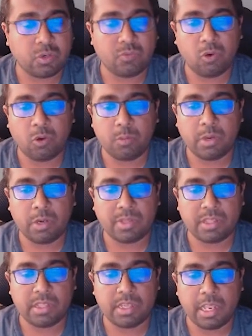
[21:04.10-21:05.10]
flow
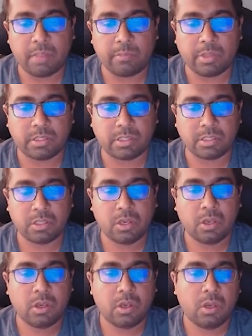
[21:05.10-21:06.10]
between the elements,
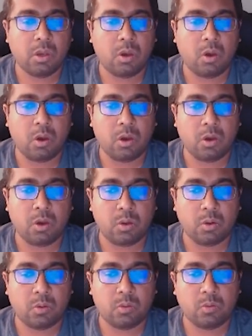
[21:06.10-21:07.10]

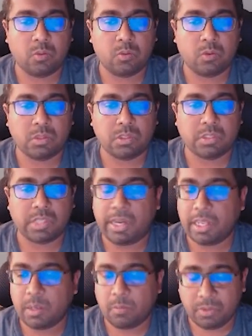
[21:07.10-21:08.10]
or
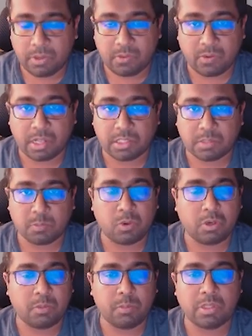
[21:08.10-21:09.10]
setting up the
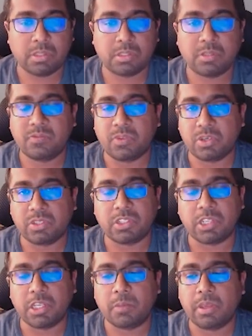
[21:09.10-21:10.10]
transport bits for
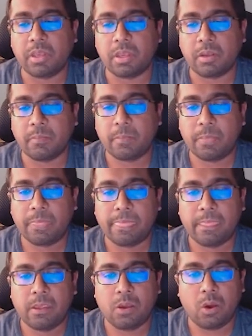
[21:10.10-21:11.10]
streaming
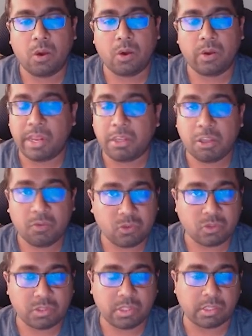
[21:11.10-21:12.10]
or any of
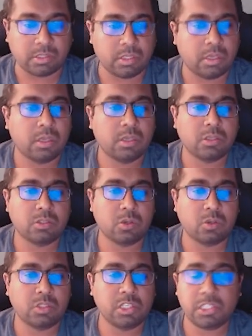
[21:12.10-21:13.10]
those things.
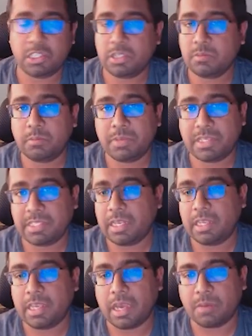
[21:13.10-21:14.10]
So GStreamer
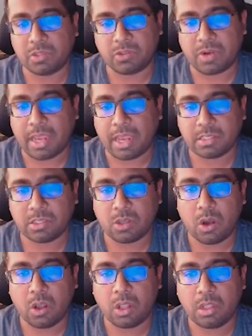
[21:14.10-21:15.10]
basically abstracts
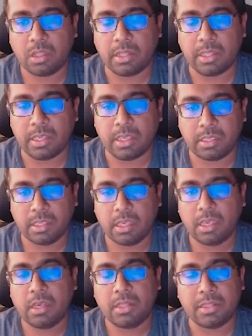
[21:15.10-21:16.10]
all
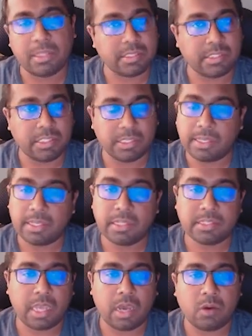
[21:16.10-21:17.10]
these
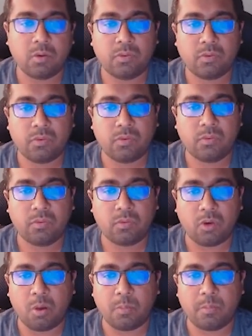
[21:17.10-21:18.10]
details out
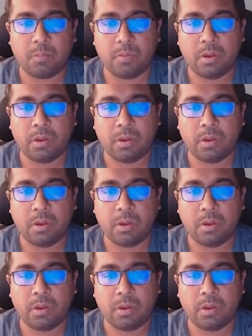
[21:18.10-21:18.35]
from